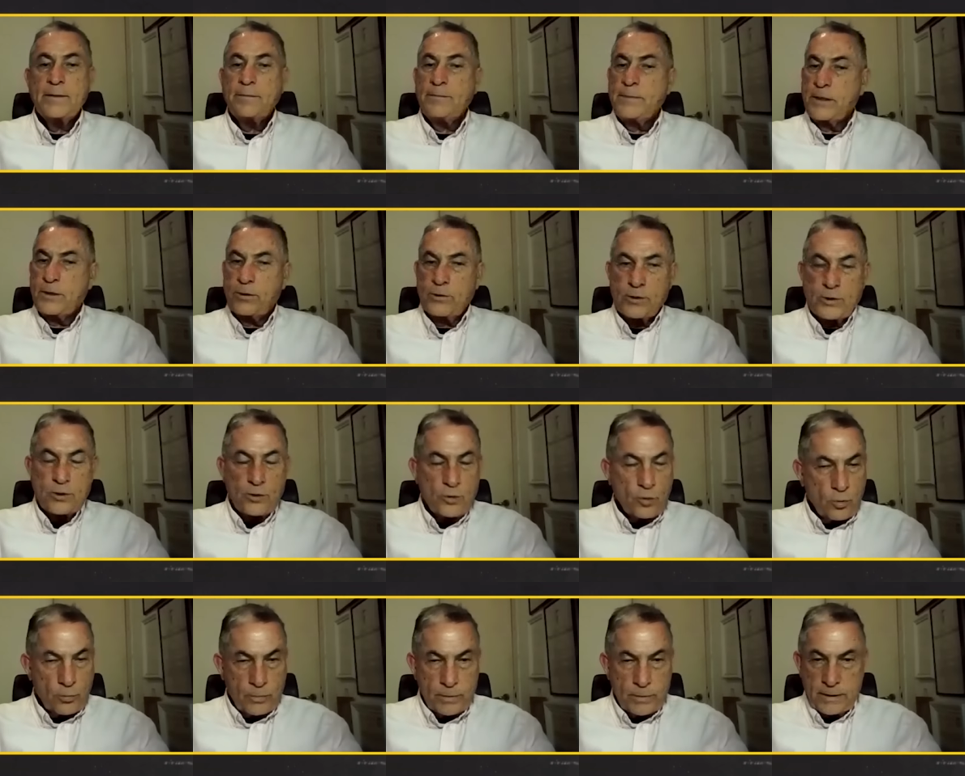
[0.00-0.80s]
because
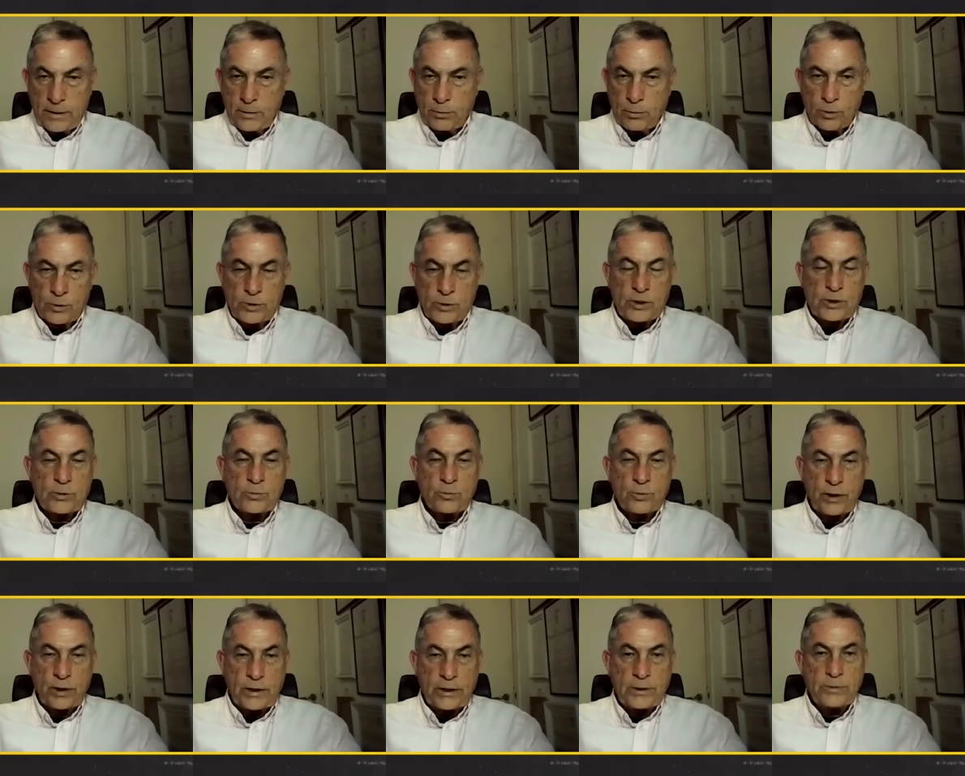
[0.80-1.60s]
nobody wants to
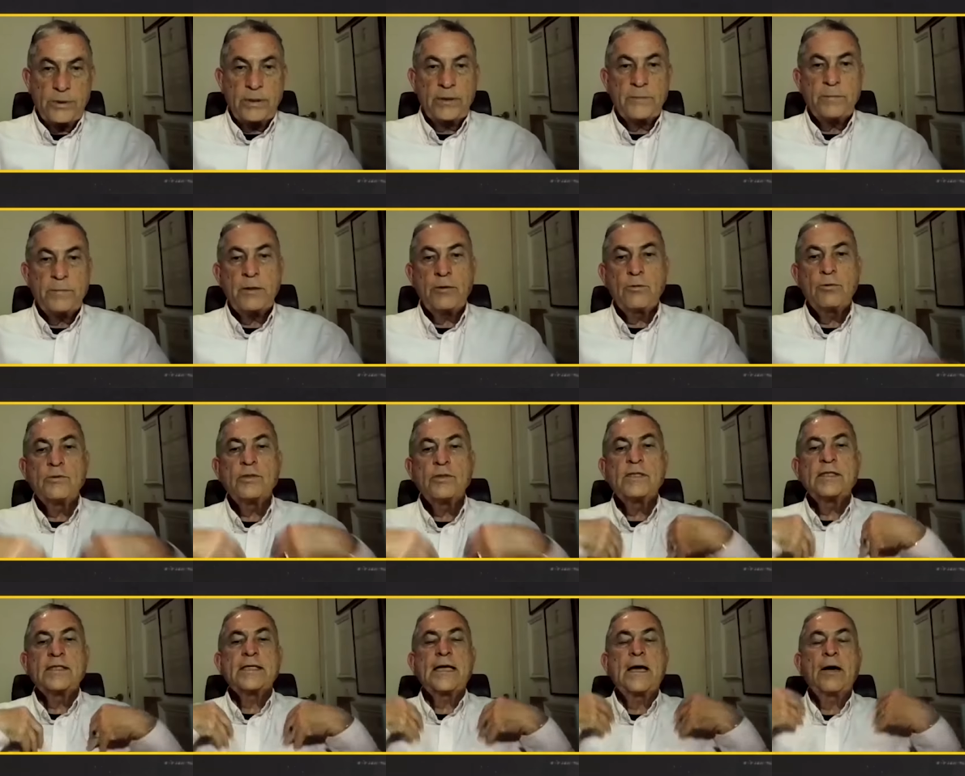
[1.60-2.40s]
hear it because
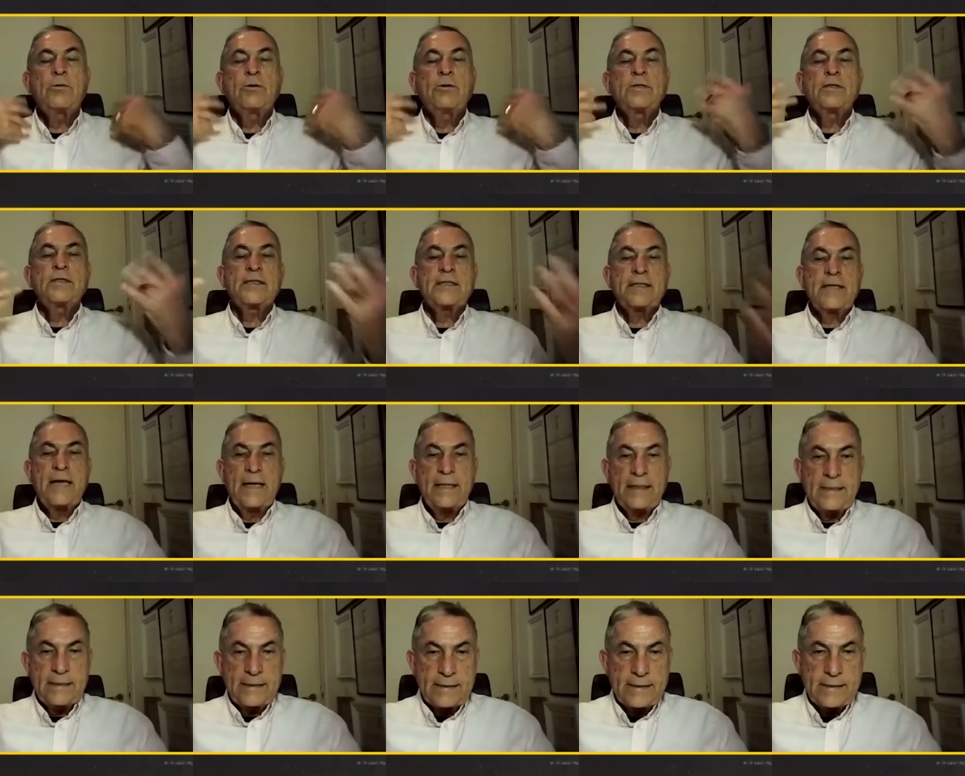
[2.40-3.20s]
it's our
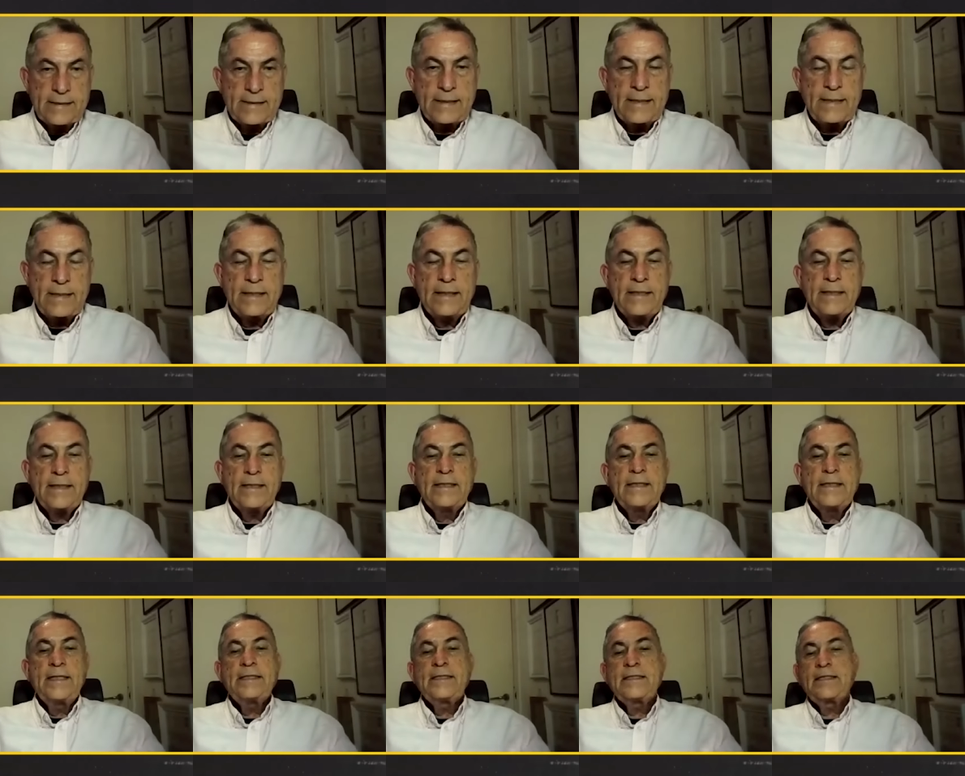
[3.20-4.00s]
sons,
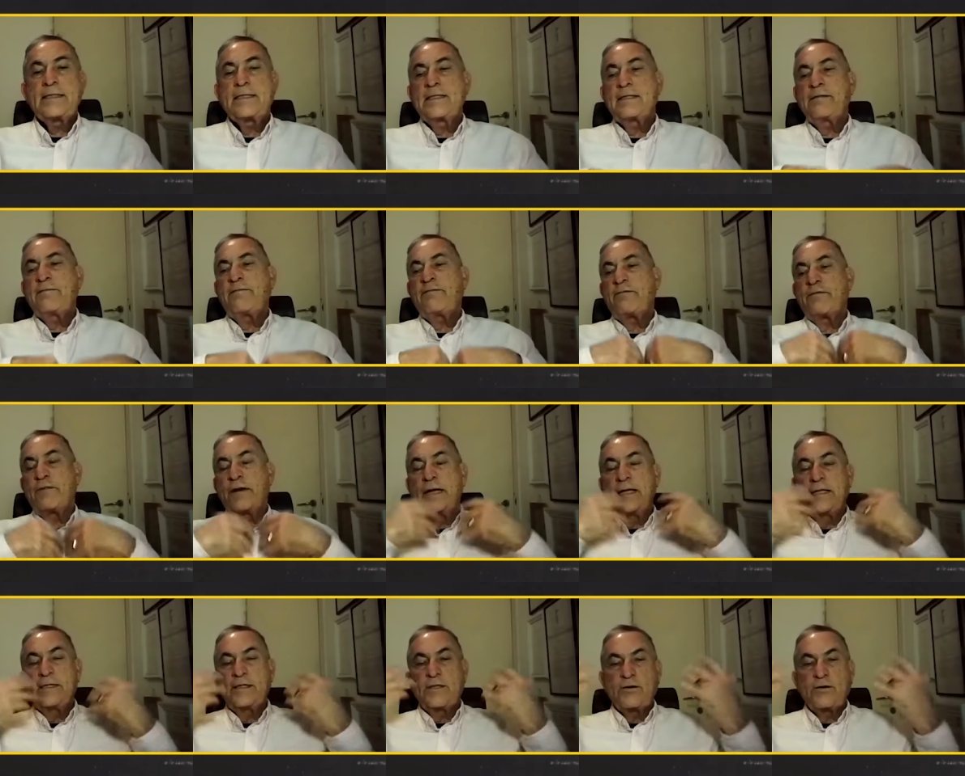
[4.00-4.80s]
it's the
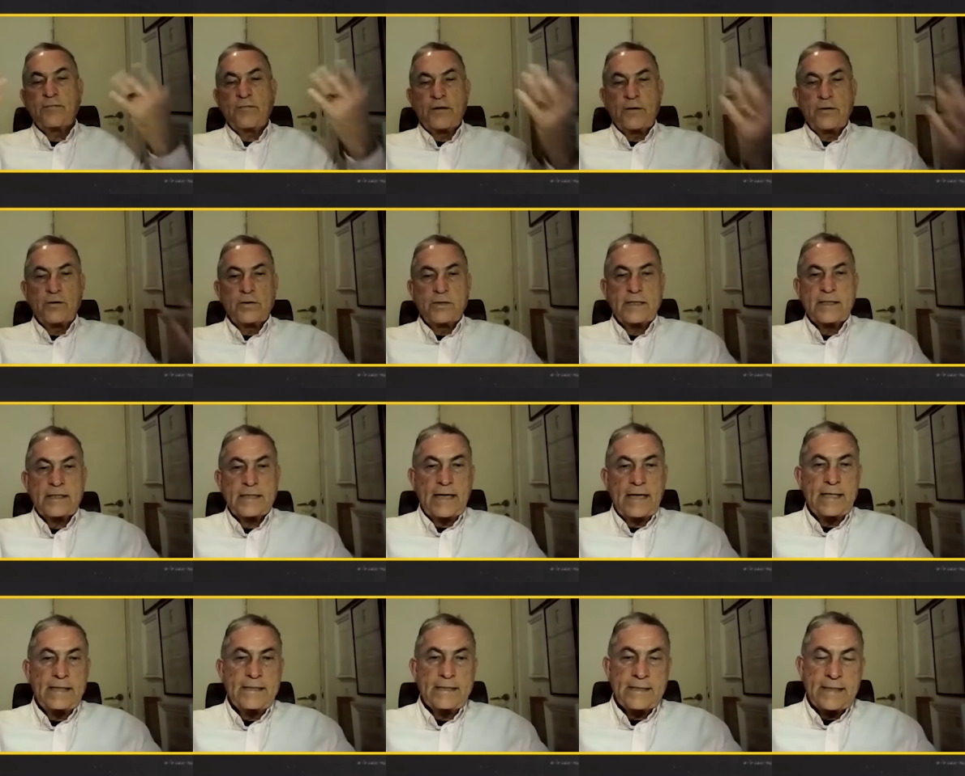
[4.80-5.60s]
friends of our
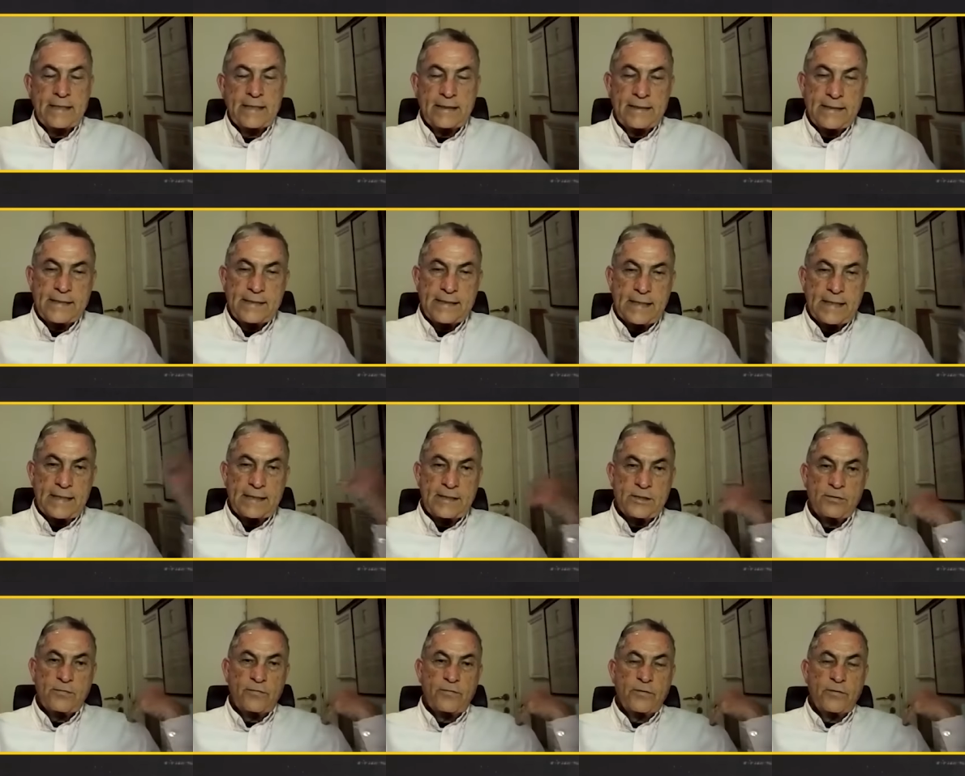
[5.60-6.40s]
sons and the
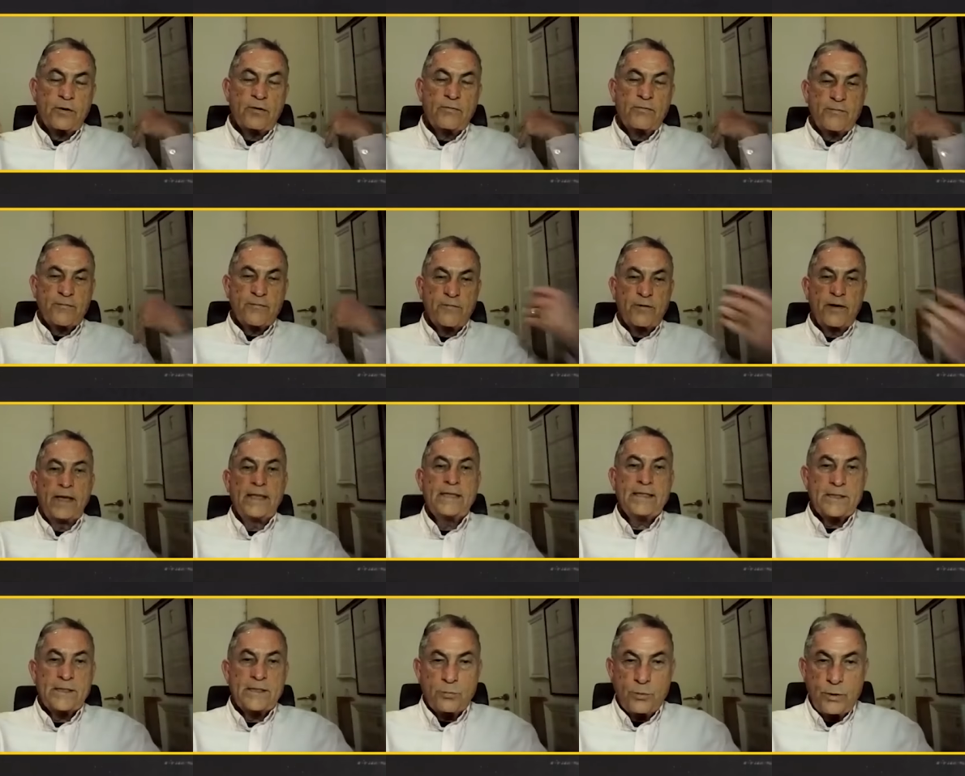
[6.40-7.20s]
sons of our
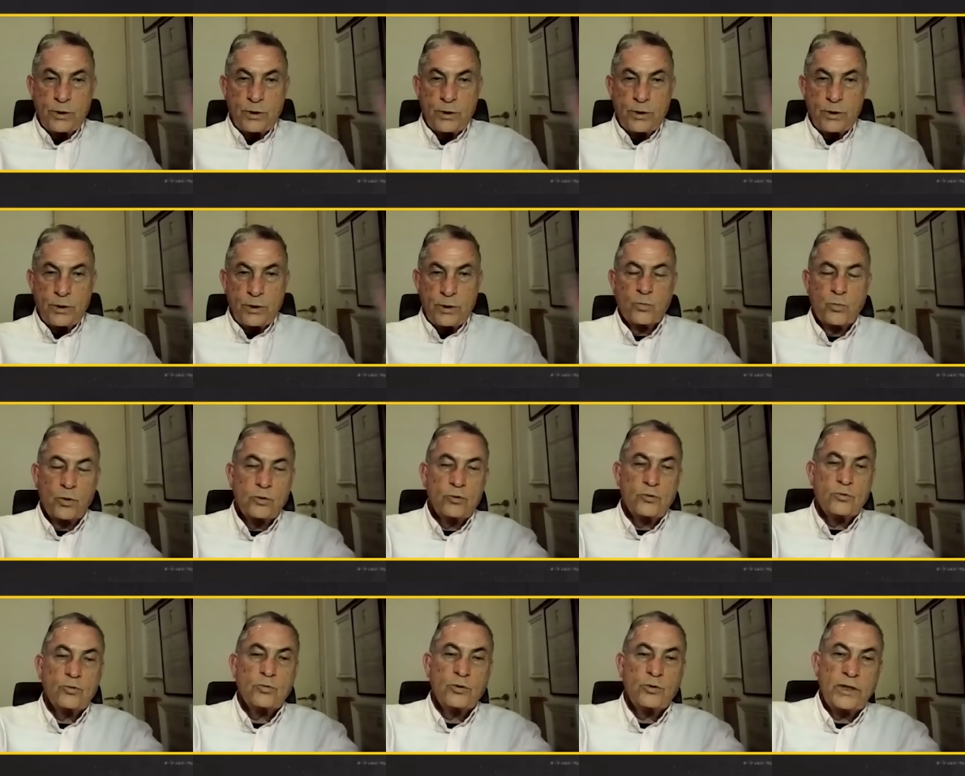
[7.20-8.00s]
friends. We don't
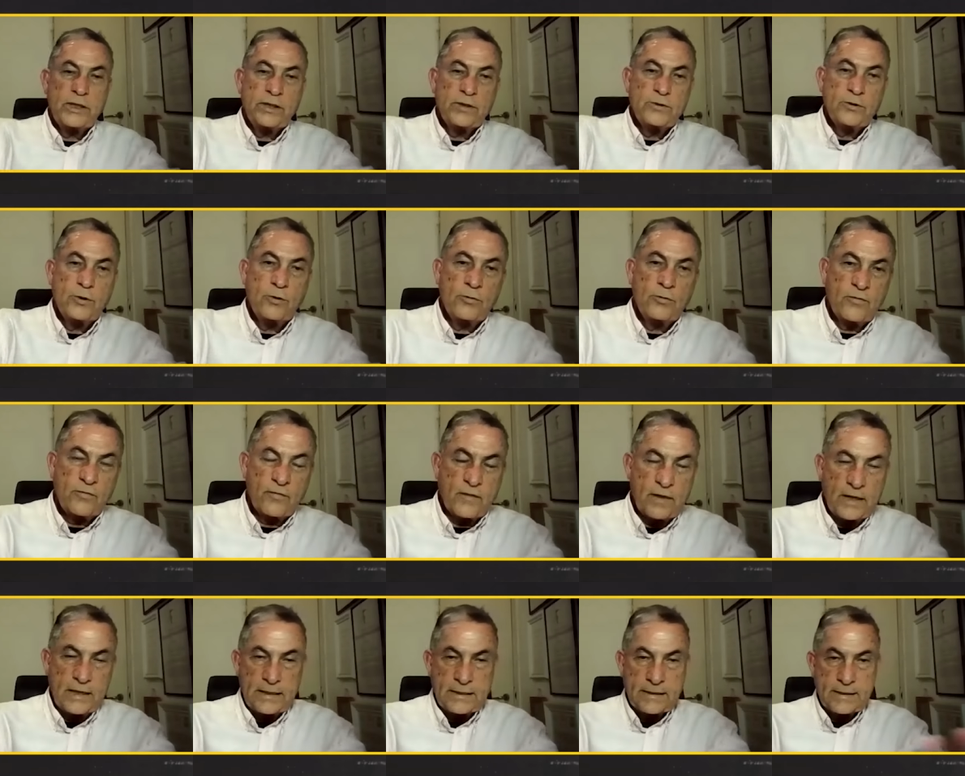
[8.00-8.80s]
want to hear those
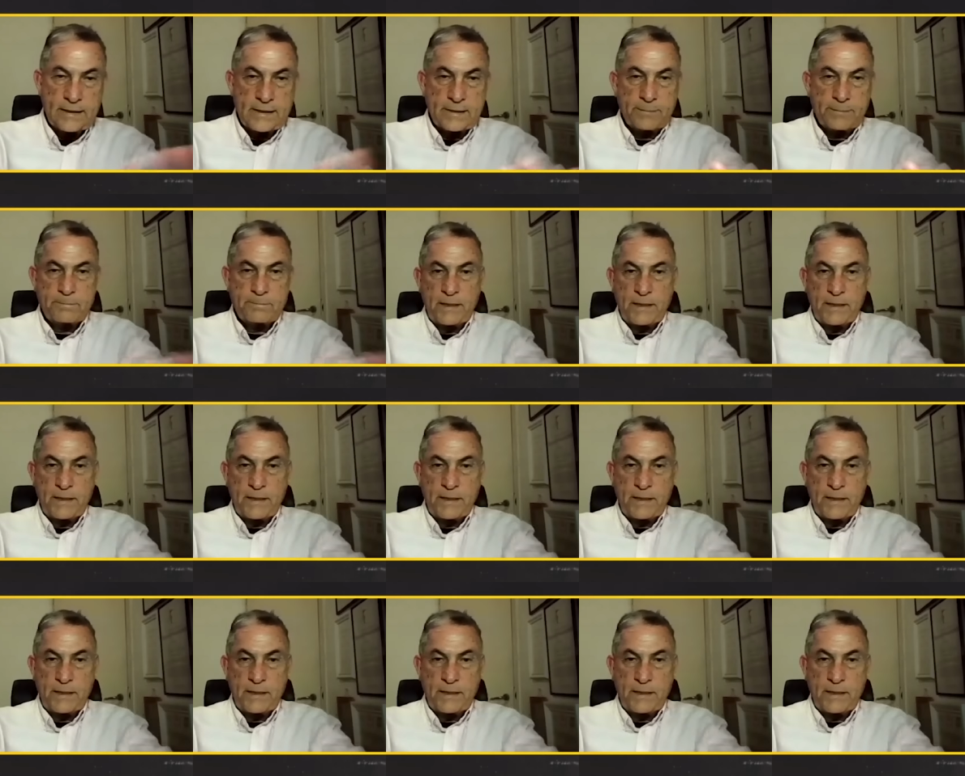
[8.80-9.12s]
things.